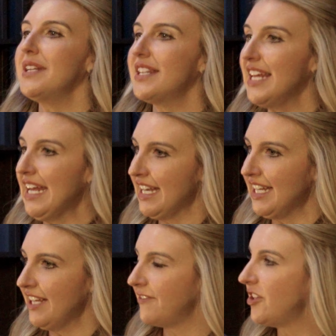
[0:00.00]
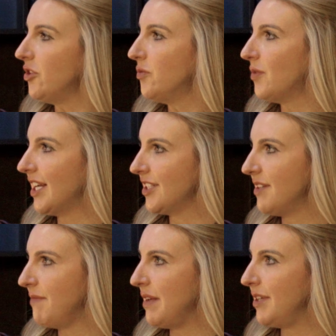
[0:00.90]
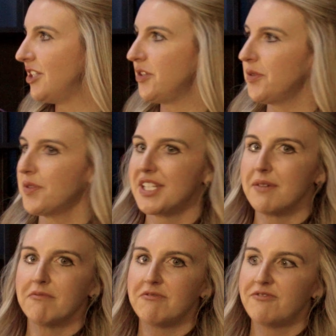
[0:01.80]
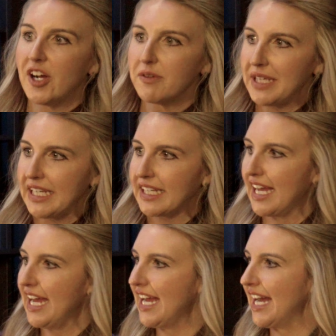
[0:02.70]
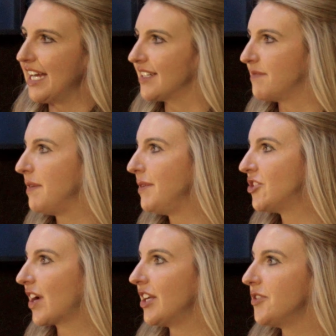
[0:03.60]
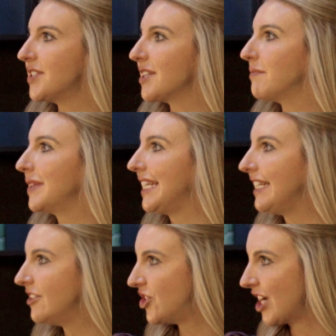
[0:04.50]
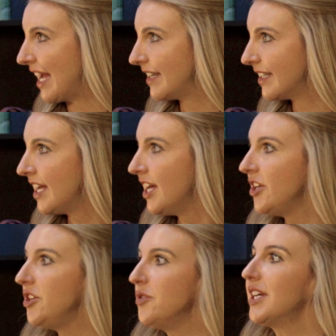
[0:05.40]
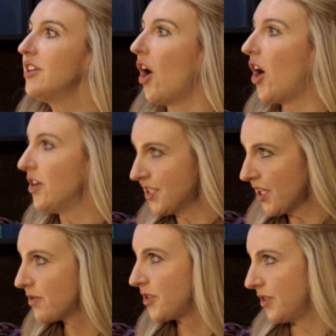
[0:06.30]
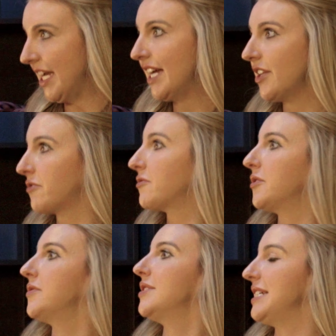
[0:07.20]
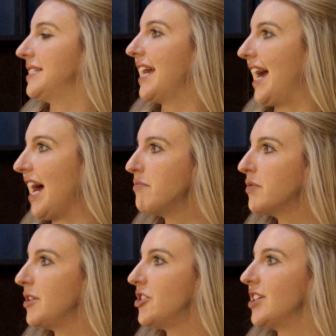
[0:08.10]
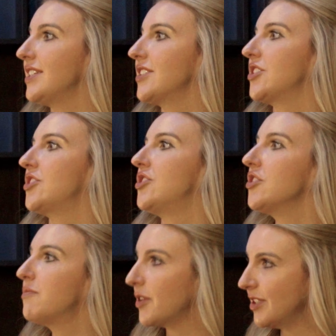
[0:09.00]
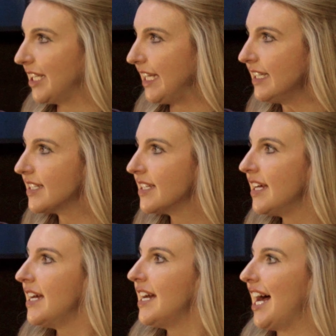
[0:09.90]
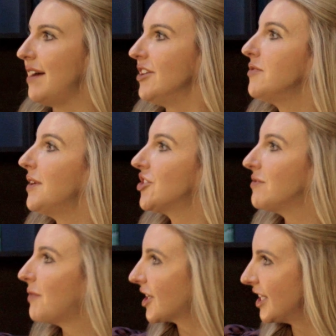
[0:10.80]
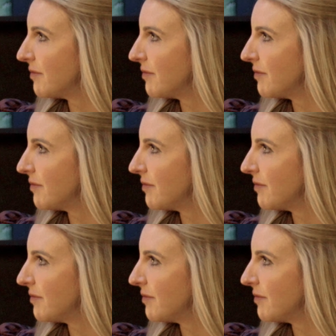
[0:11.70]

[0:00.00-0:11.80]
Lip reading: then if you want to maybe do some farming and maybe try to do some lead gen, you can also do that through this app, which is super neat. And you mentioned marketing